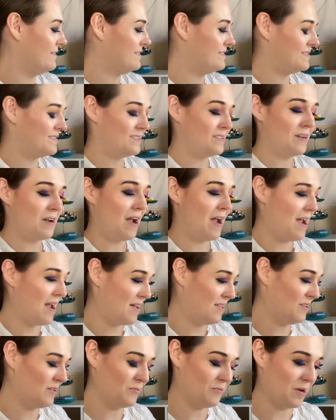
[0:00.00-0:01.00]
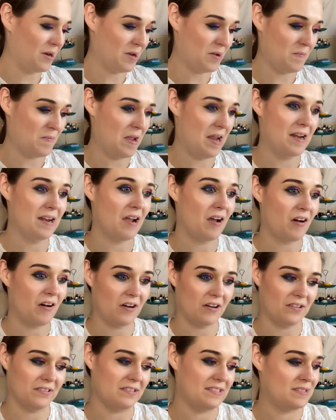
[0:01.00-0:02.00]
So I highly recommend
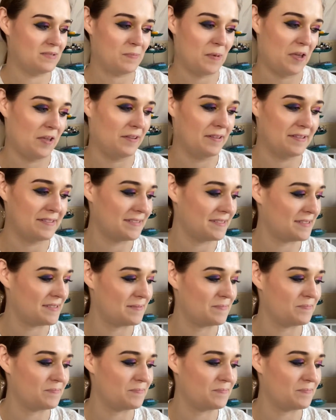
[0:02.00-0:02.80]
all these palettes.